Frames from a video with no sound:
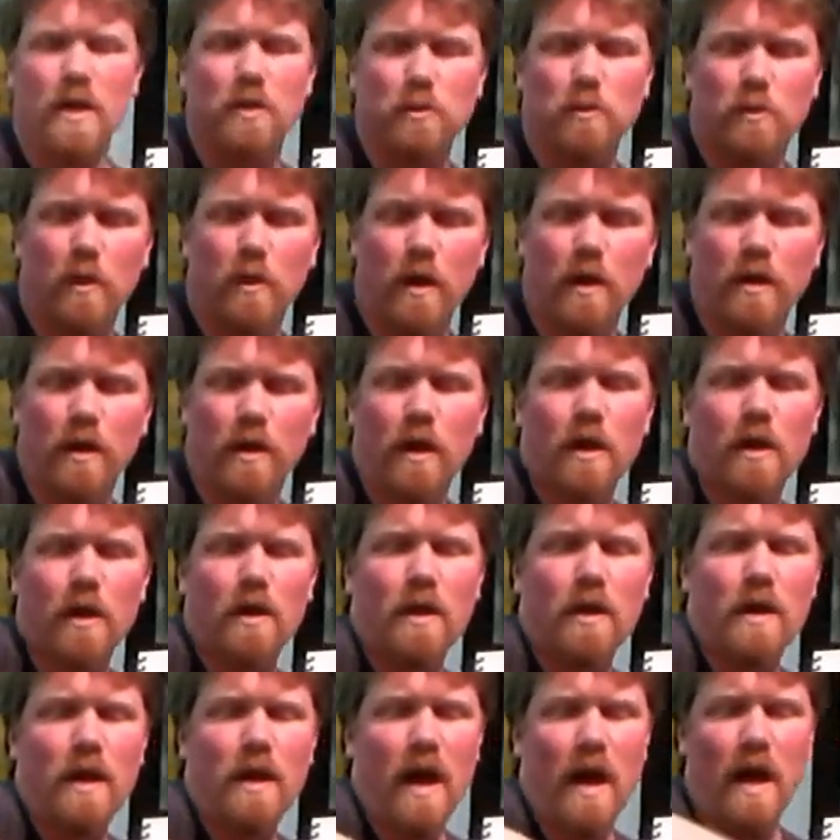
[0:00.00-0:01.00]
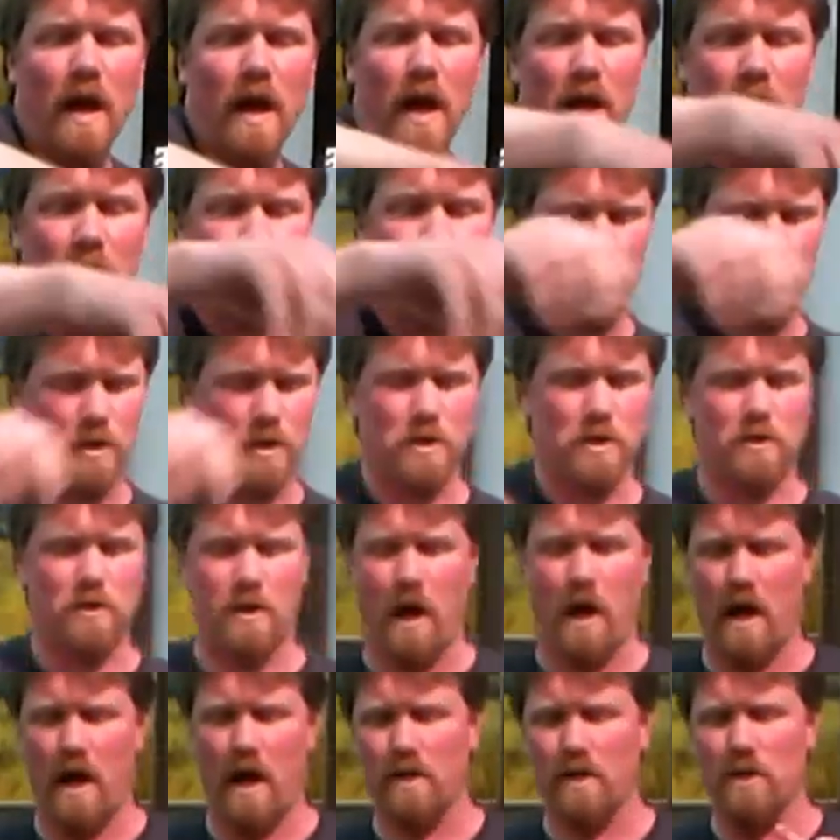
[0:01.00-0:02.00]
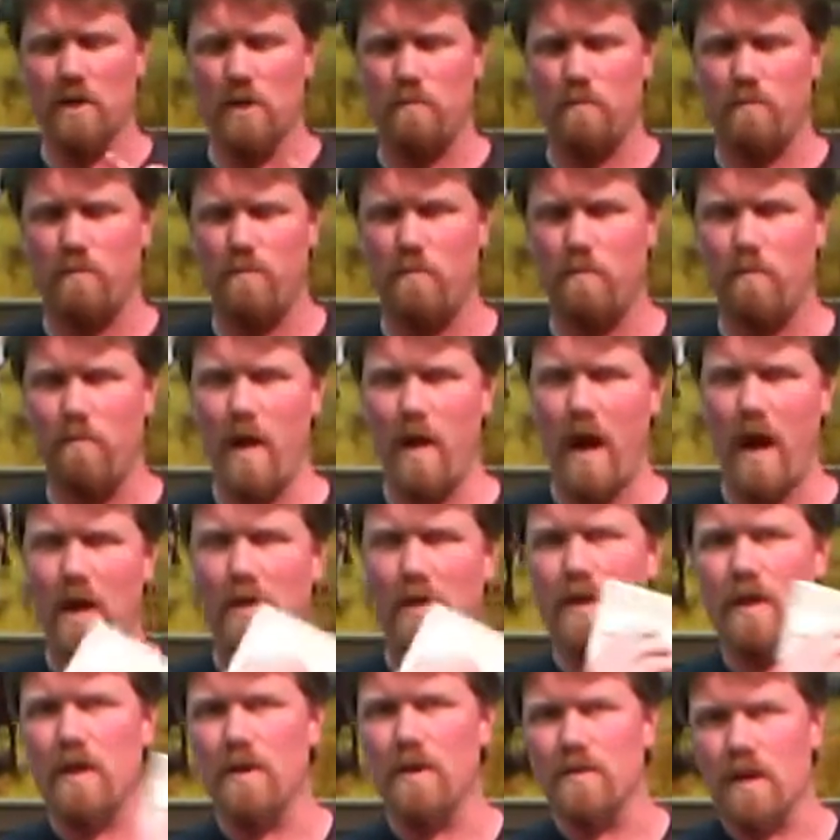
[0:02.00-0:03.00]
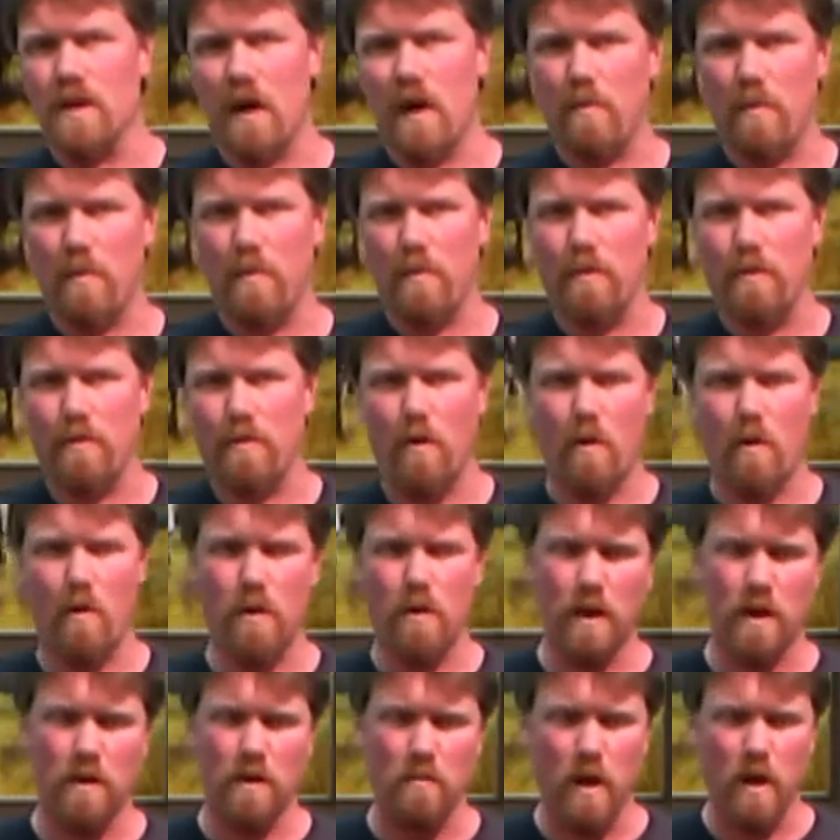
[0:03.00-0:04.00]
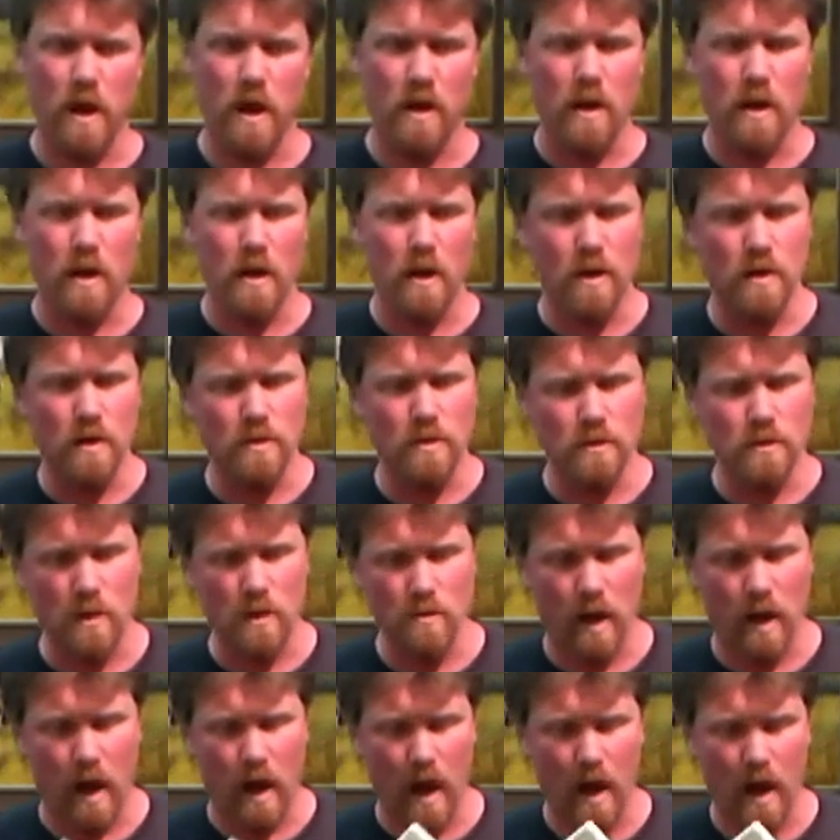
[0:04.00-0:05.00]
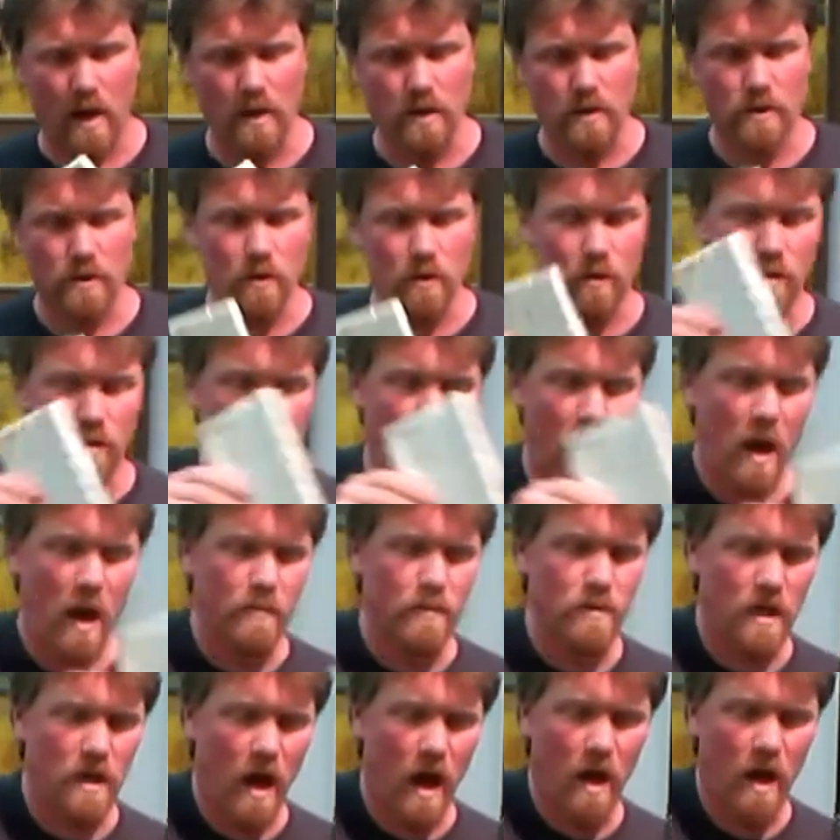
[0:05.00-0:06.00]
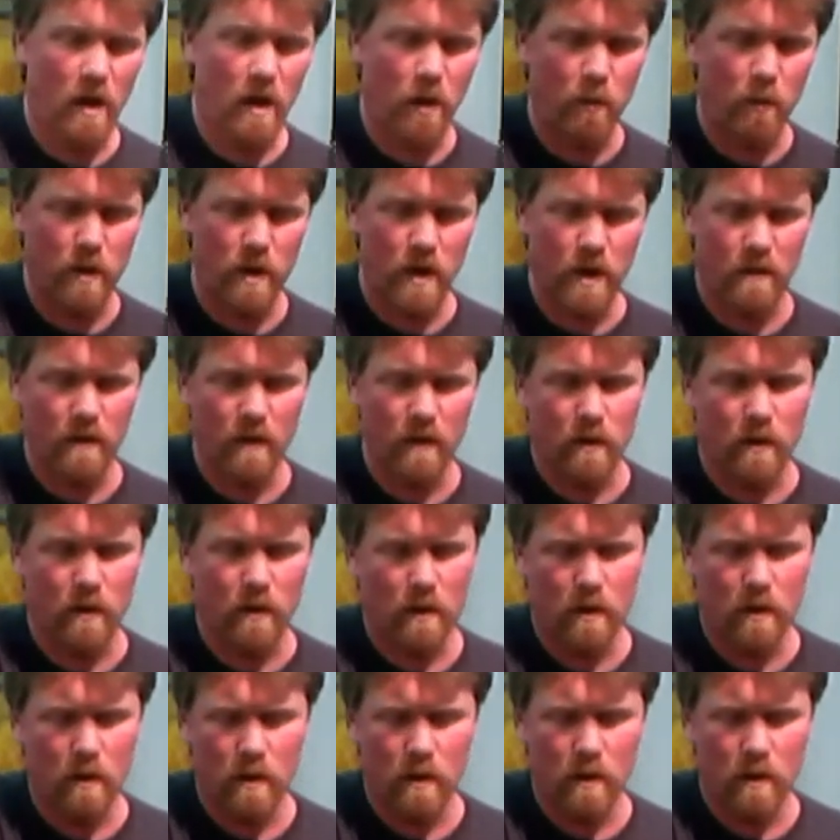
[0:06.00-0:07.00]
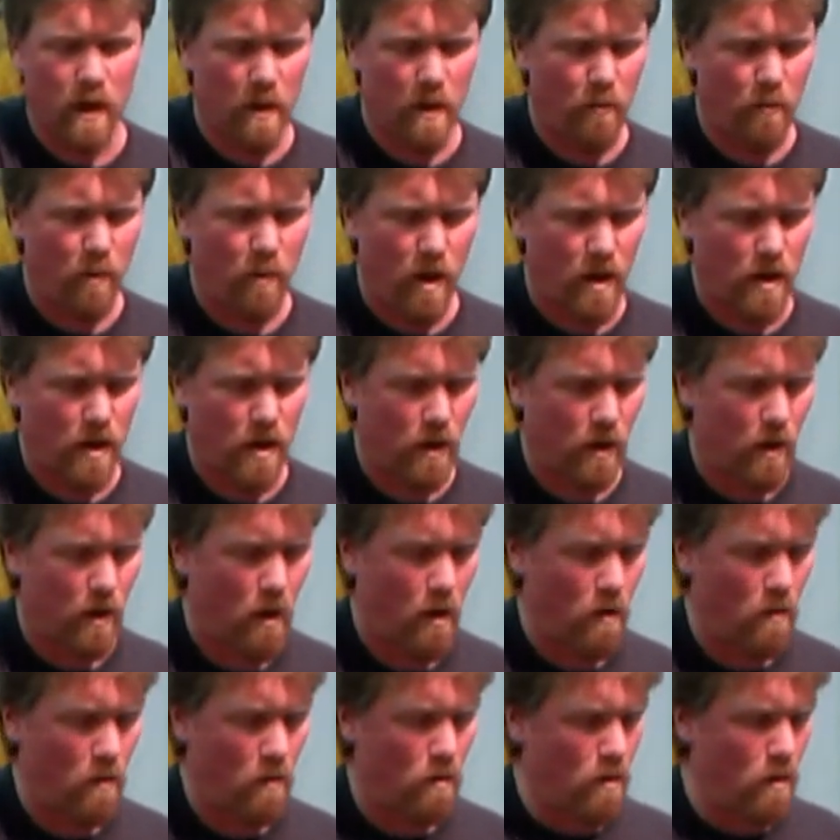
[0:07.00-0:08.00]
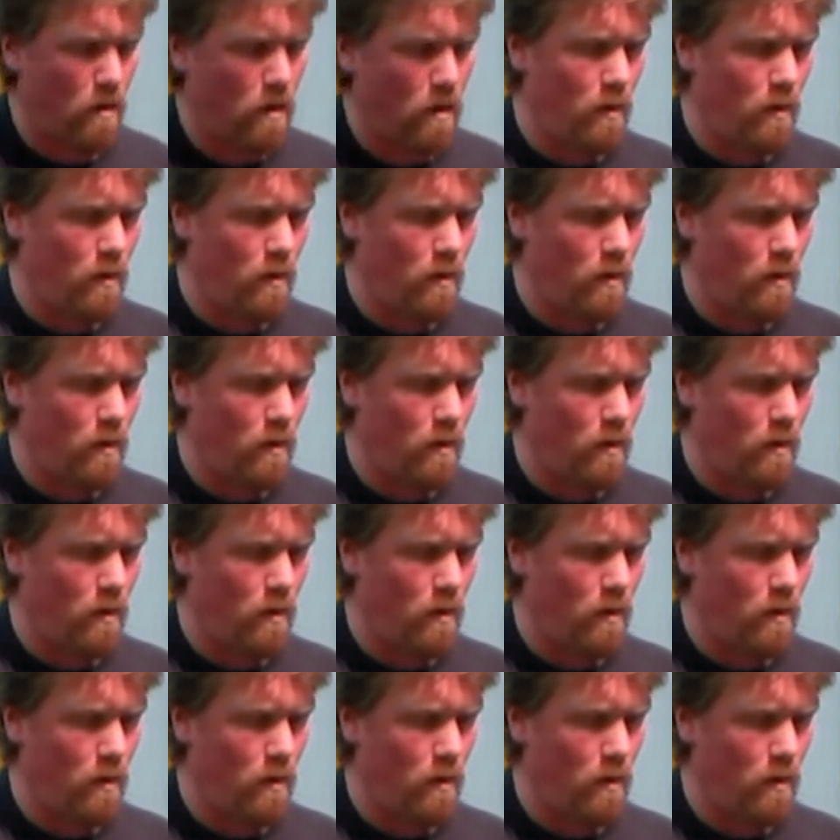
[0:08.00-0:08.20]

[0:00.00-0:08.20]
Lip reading: each one, and I can just pack these up and throw it in my suitcase or knapsack or whatever, and I'm ready to go.